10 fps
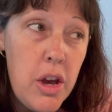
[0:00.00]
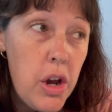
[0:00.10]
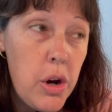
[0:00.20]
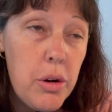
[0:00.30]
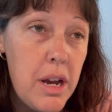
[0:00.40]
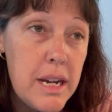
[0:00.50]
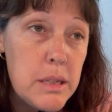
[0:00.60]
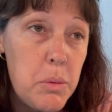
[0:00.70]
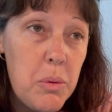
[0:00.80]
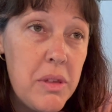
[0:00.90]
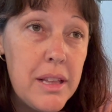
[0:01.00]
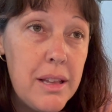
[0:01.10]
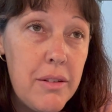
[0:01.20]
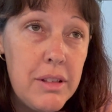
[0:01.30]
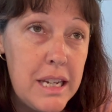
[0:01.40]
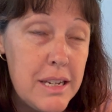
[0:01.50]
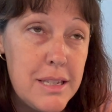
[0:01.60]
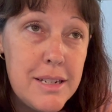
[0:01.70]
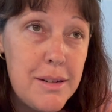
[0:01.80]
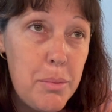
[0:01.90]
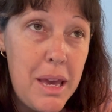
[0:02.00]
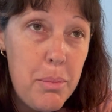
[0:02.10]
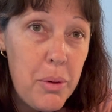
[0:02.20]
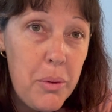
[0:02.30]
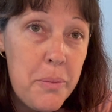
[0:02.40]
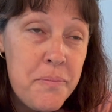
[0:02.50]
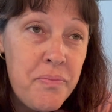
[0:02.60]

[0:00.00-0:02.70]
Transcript: Her and her husband were the loveliest people.